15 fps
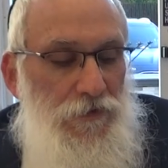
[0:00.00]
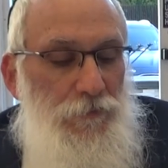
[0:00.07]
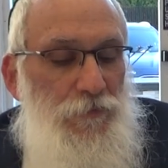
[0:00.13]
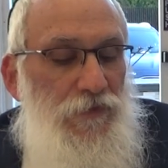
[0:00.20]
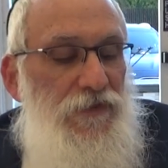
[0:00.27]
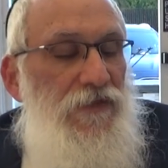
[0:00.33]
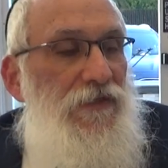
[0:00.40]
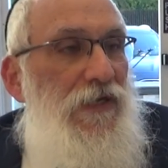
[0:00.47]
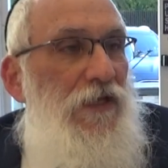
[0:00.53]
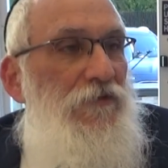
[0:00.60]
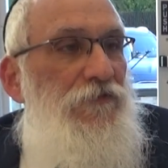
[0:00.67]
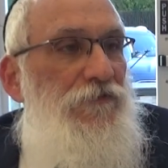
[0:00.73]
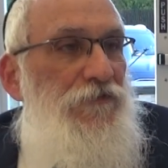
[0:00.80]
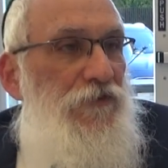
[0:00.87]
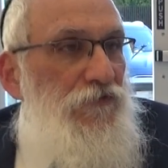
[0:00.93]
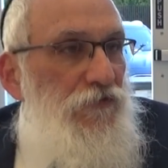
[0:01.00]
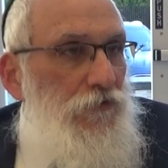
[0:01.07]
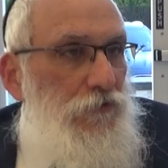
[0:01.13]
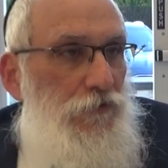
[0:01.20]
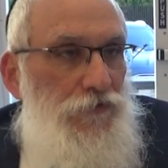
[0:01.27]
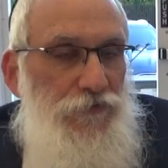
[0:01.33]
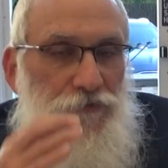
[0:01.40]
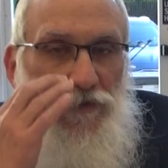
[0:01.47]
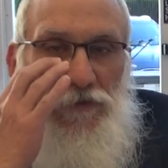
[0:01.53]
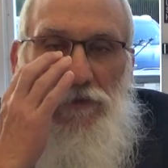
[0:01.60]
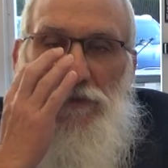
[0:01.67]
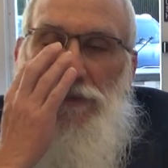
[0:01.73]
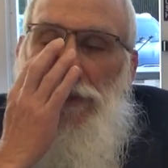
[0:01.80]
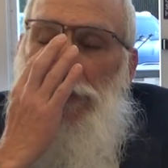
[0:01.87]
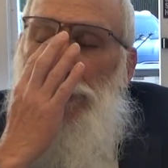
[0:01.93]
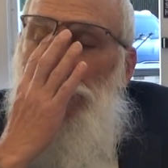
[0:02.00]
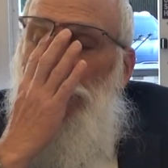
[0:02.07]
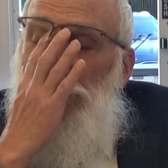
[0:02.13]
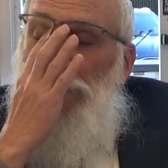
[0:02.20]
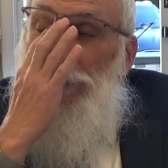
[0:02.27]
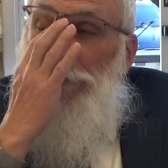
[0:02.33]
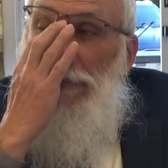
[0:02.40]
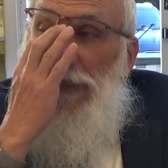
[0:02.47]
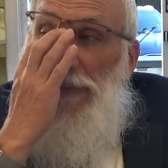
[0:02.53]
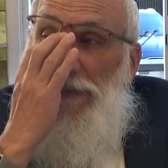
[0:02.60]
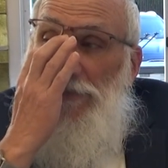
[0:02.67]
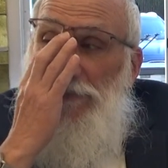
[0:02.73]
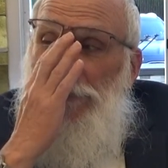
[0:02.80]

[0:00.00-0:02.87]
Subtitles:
But they're not physical tefillin like yours and mine.